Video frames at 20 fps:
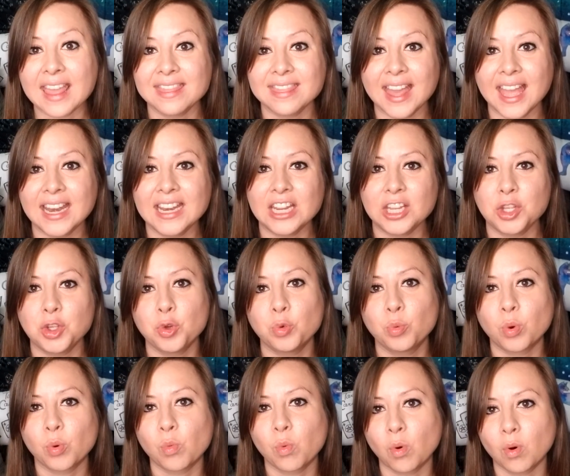And then you
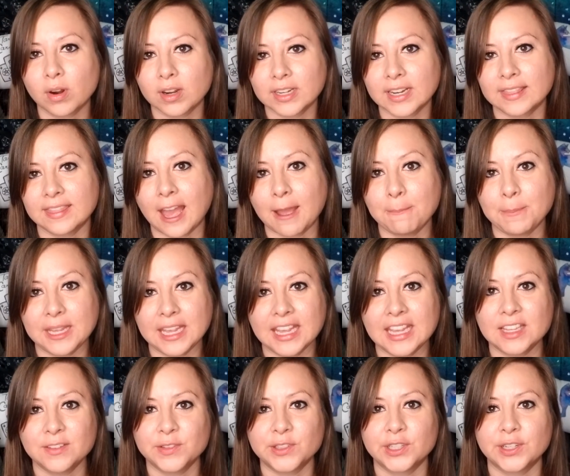reward that
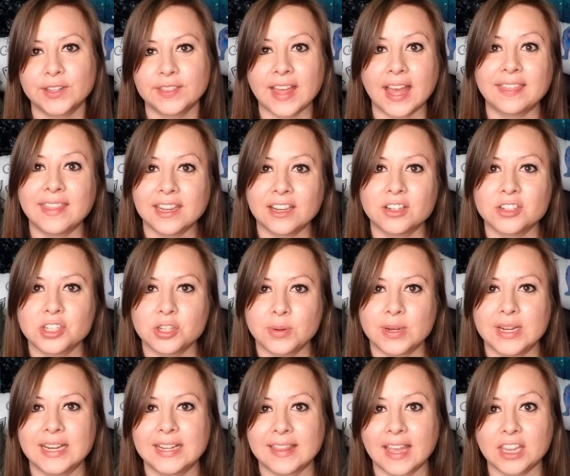behavior that they are
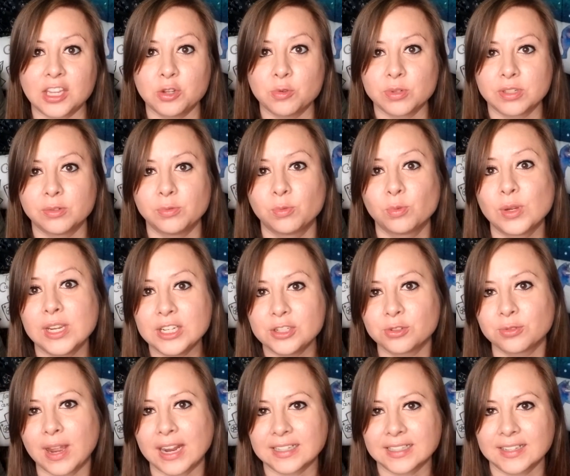doing that you
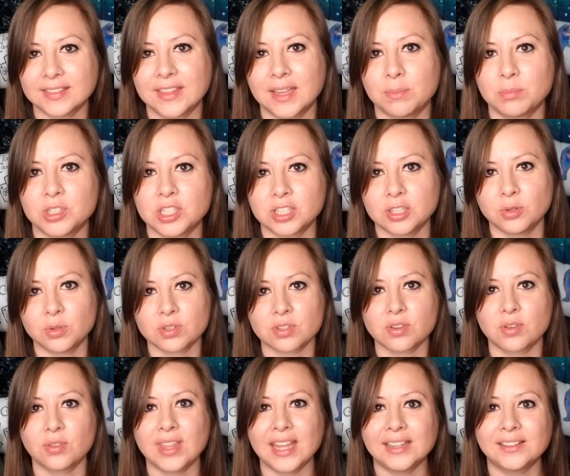redirected them to.
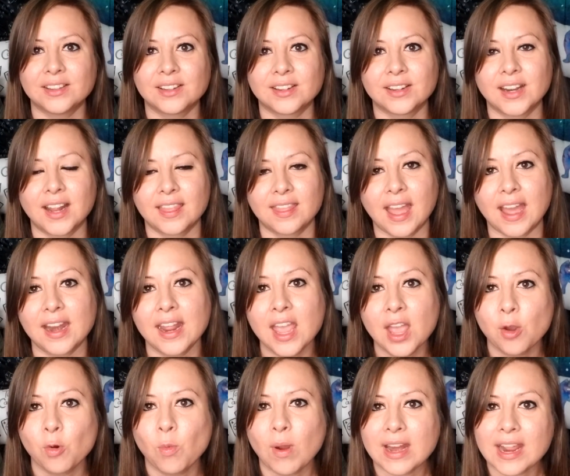So they learn that
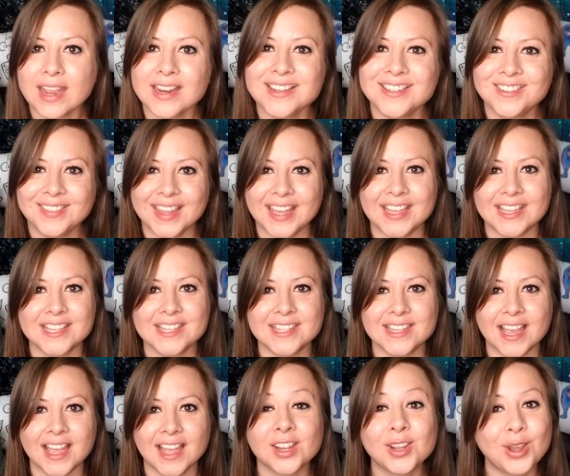when I do
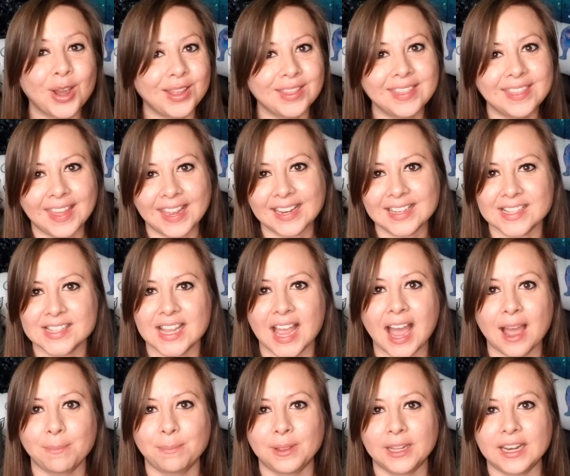this, good things
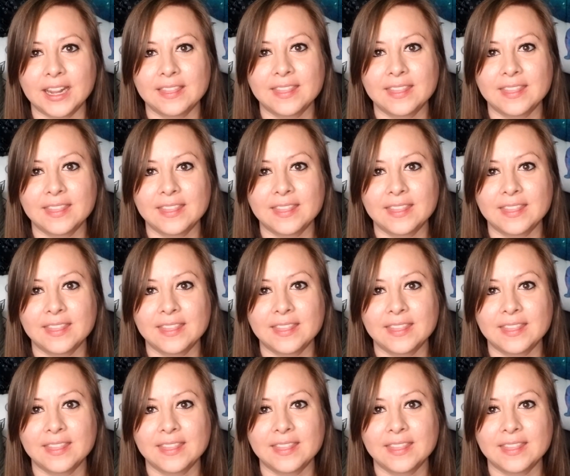happen.